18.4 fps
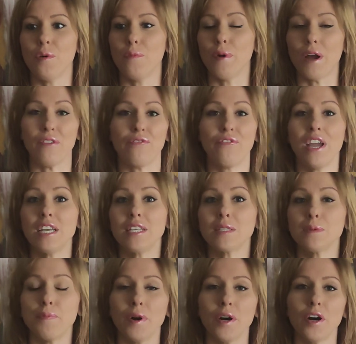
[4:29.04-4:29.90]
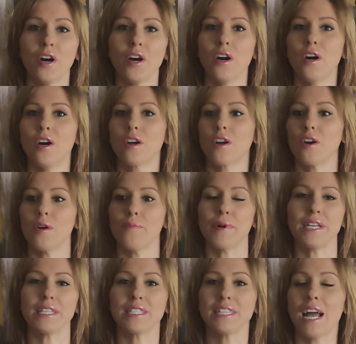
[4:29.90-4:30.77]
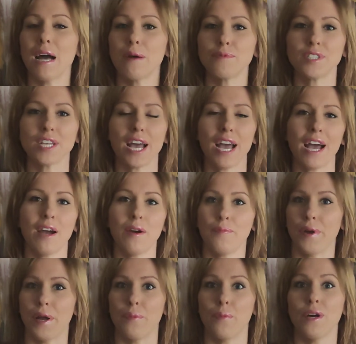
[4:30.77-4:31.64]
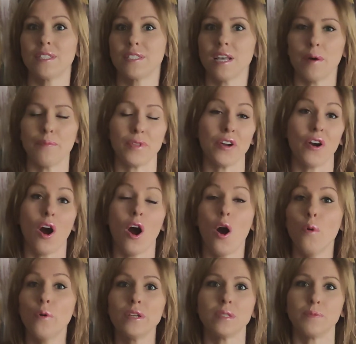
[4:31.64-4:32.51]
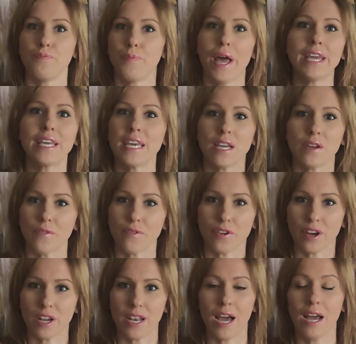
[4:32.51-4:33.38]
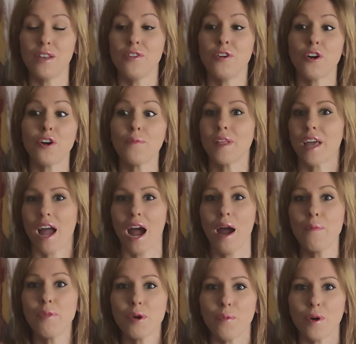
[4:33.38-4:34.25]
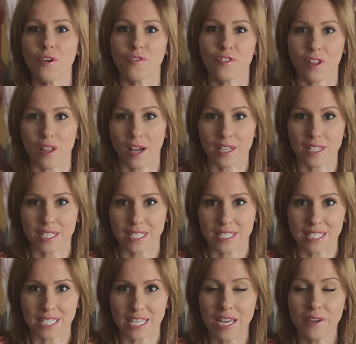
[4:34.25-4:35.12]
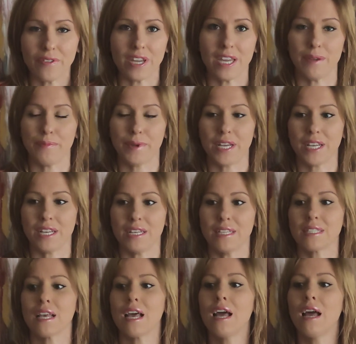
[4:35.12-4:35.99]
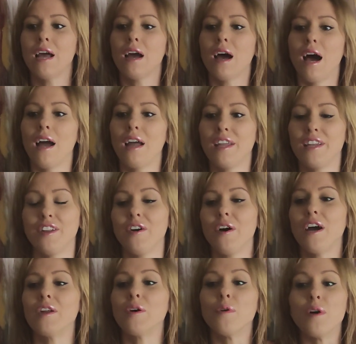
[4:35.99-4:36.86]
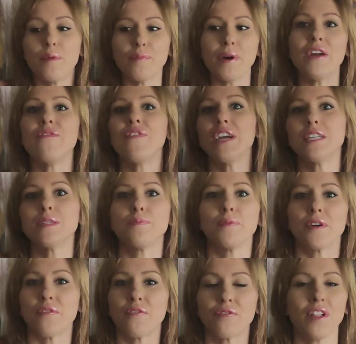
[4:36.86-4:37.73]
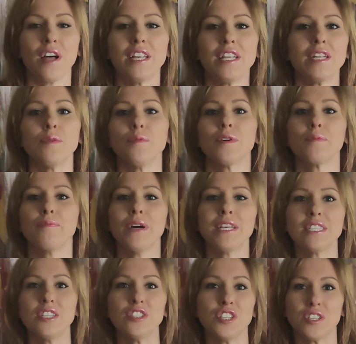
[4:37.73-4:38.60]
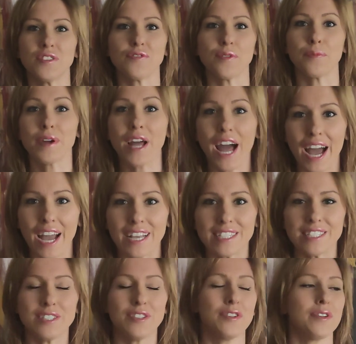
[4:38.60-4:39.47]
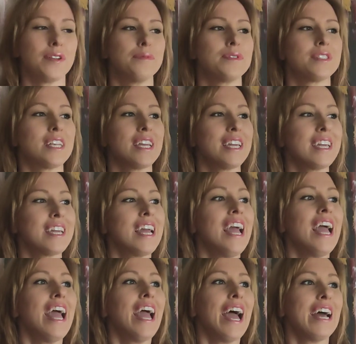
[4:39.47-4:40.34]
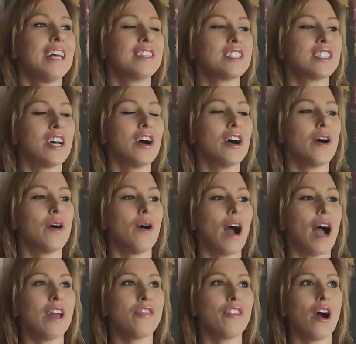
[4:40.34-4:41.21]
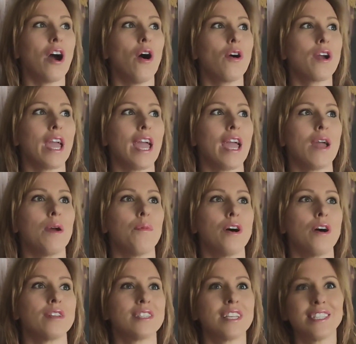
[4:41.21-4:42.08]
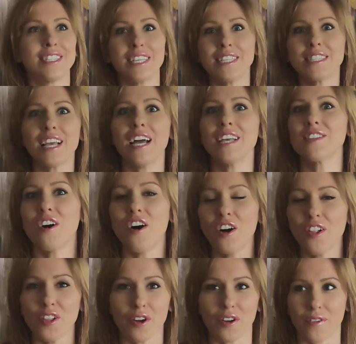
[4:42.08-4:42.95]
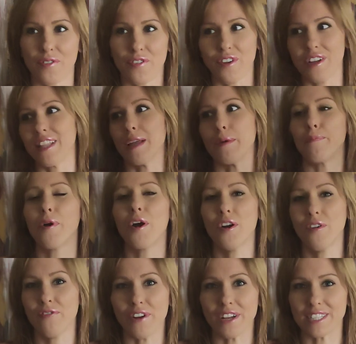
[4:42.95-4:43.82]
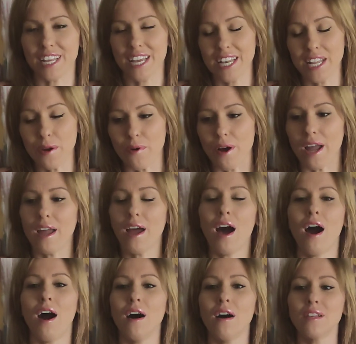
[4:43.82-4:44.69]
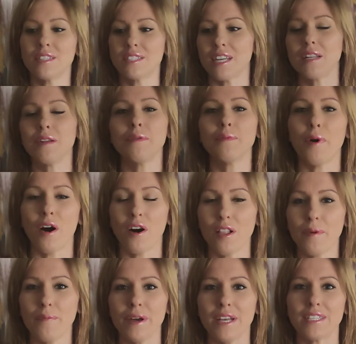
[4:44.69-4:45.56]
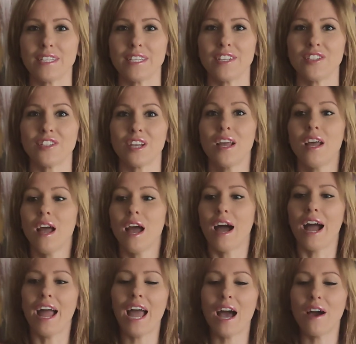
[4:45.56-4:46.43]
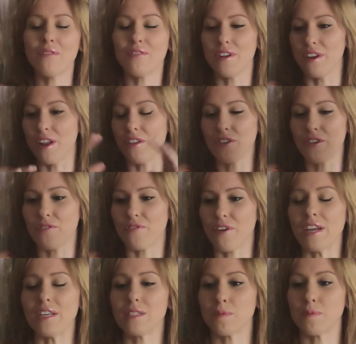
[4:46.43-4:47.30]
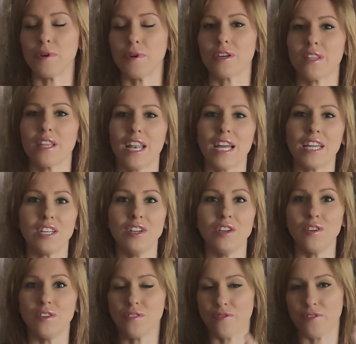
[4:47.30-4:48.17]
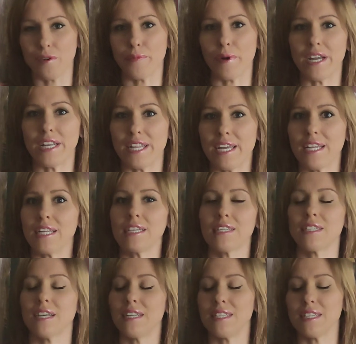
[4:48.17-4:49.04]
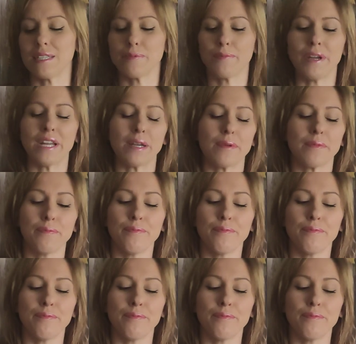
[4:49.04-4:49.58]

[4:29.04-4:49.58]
my Facebook or my Snapchat or my WhatsApp. They're always begging for it. And I'm the one reluctant to give it because I don't want my Facebook flooded with messages from guys, you know what I'm saying? And so I thought, okay, well, since these guys all look really perfect anyway, I'll send them all a message. I have another Facebook that I use for my dating site. It's my